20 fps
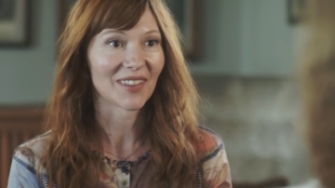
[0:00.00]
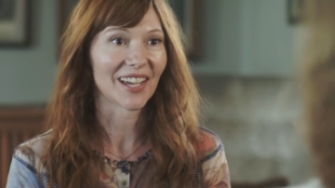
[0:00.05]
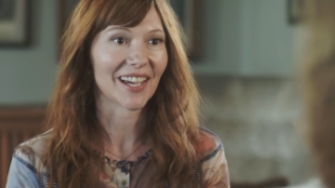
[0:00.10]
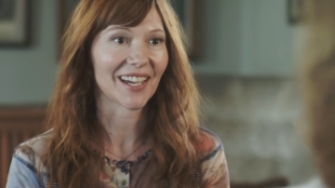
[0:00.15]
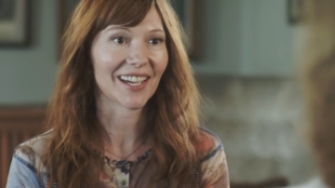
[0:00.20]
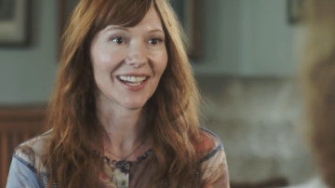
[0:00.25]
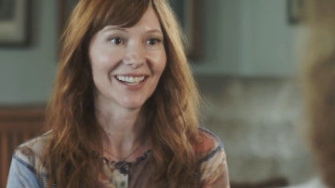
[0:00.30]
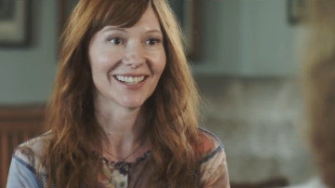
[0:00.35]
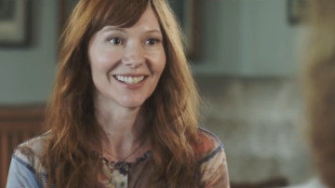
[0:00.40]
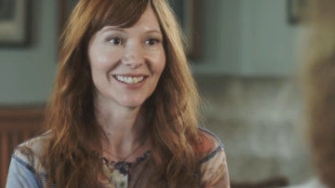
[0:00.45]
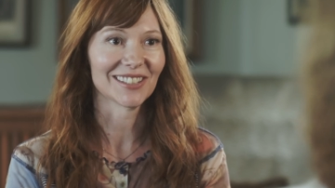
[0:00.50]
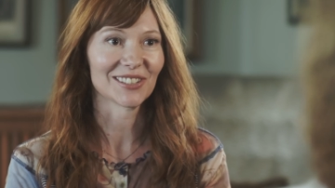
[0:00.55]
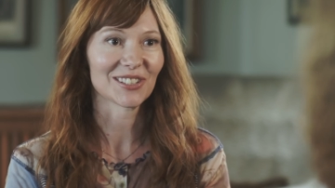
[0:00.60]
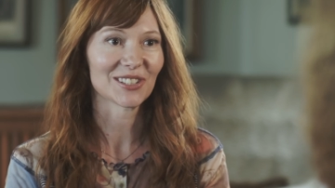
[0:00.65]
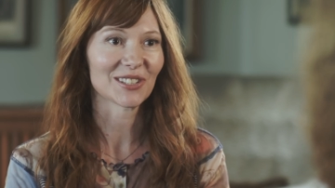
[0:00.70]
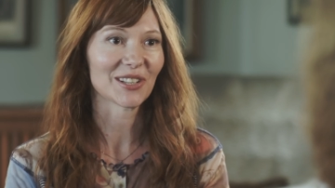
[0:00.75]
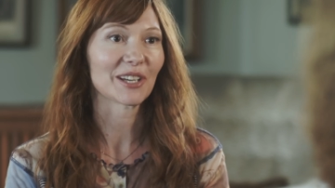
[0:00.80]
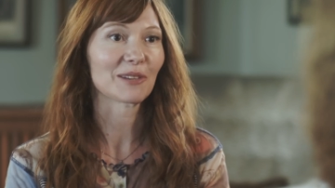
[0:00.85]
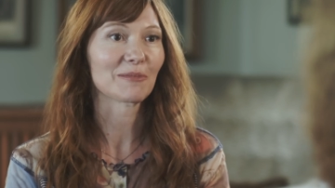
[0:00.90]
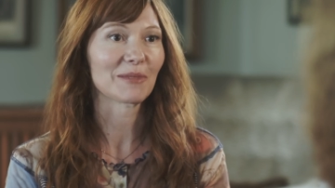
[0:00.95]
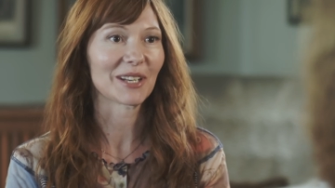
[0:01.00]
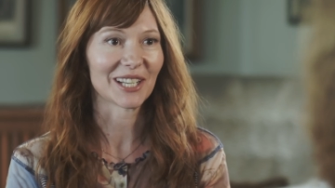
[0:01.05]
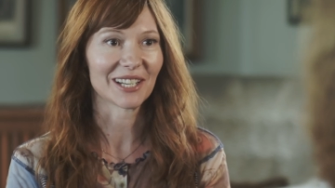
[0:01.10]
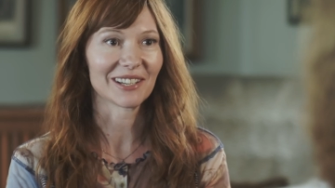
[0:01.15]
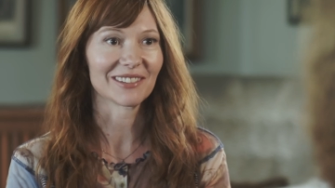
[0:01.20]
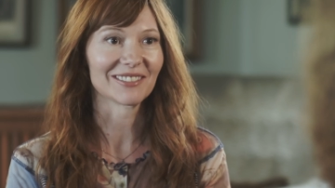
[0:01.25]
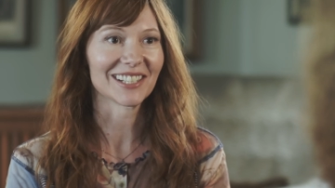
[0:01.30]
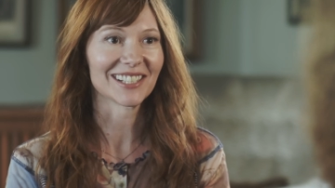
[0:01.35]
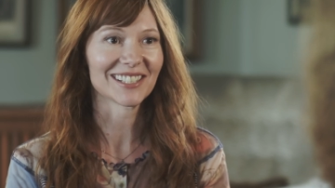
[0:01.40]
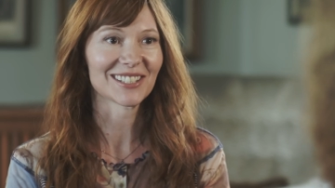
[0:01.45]
And like many
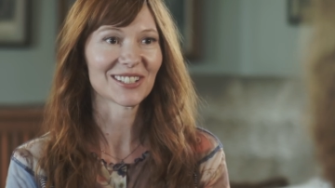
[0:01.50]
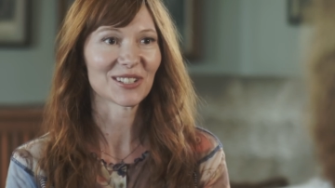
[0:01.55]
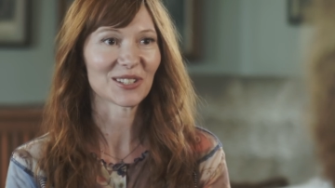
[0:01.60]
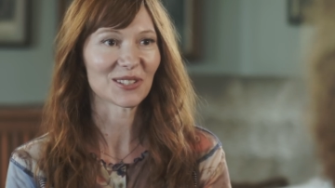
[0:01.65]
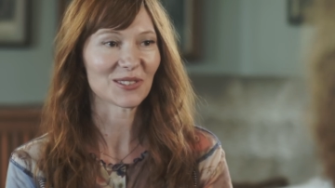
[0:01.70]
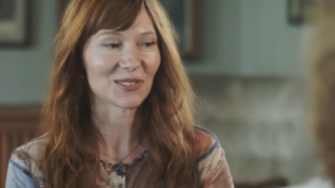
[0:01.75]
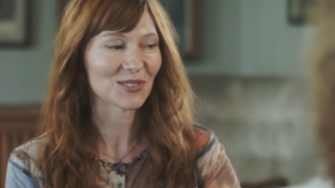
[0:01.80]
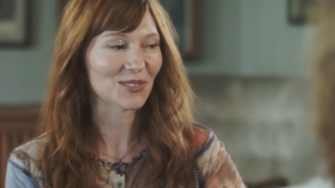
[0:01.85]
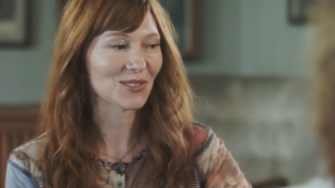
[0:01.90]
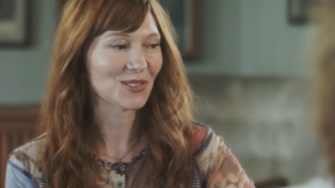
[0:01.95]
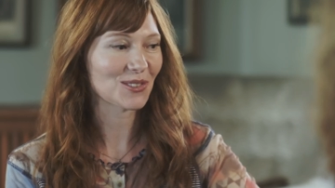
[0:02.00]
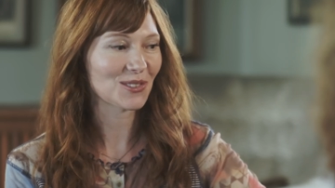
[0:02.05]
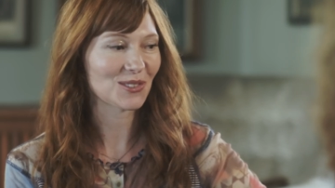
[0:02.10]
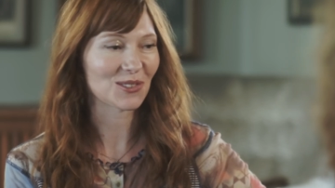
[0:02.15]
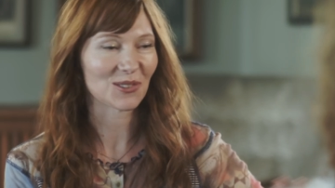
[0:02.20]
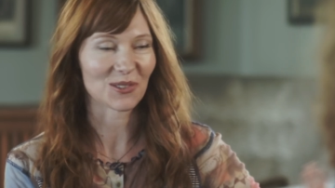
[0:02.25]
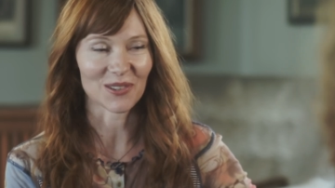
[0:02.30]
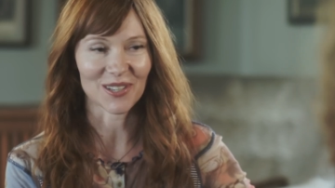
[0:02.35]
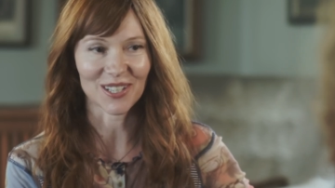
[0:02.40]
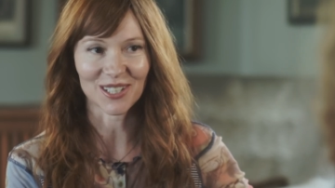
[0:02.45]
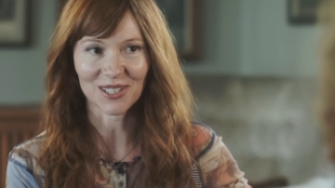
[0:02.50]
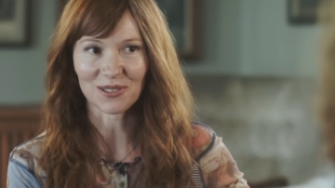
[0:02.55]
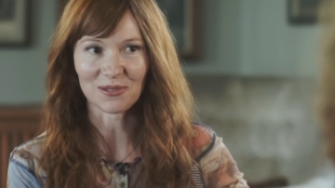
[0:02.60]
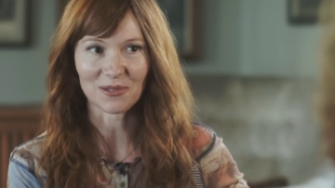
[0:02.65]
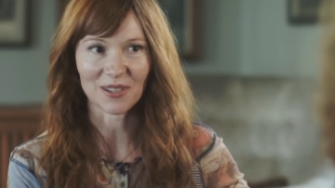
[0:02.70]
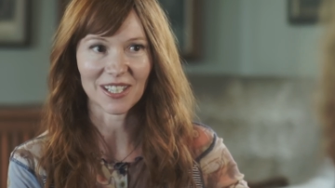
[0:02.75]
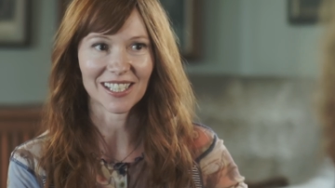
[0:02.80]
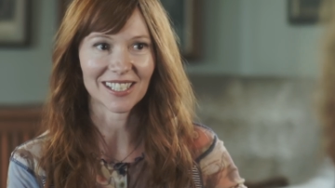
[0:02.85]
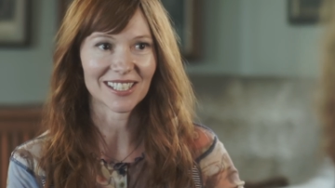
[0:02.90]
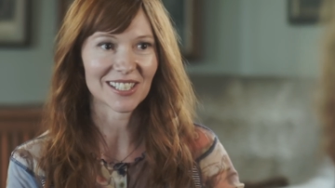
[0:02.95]
of us, those toys
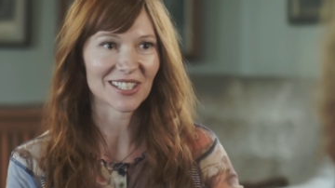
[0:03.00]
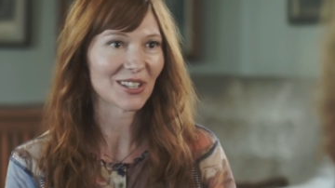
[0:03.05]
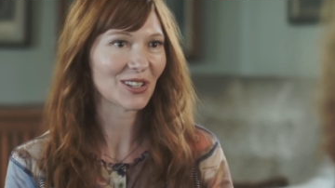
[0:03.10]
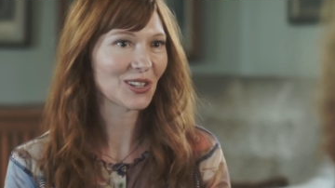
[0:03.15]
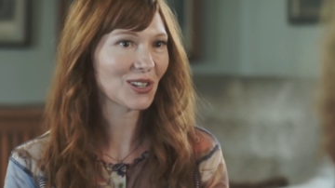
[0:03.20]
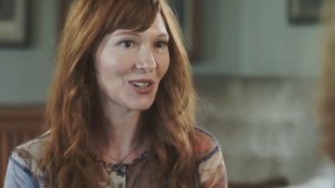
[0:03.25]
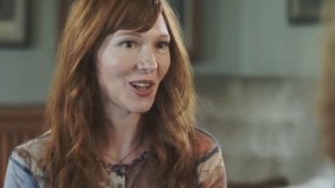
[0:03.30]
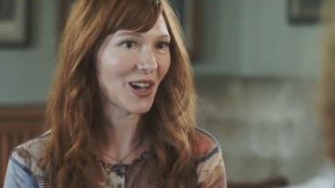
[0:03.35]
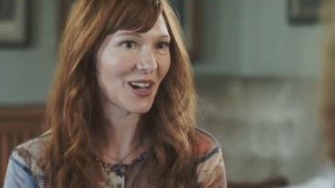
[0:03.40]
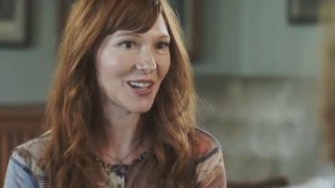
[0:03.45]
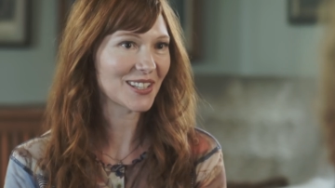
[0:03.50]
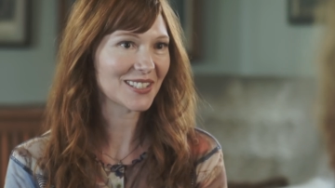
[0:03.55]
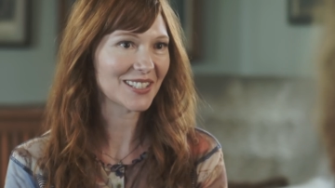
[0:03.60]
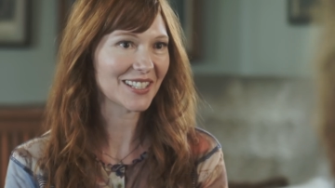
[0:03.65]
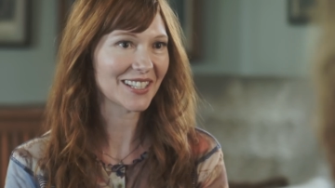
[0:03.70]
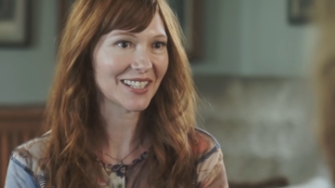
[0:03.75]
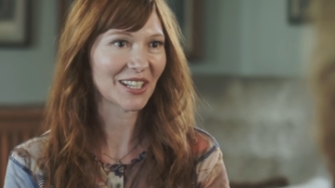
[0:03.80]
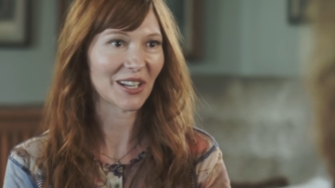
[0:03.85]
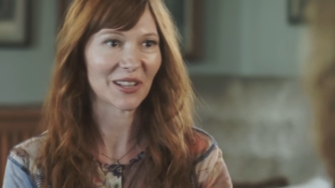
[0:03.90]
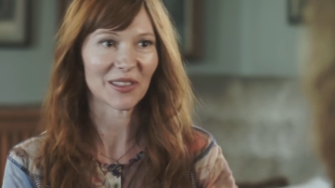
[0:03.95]
went into the closet,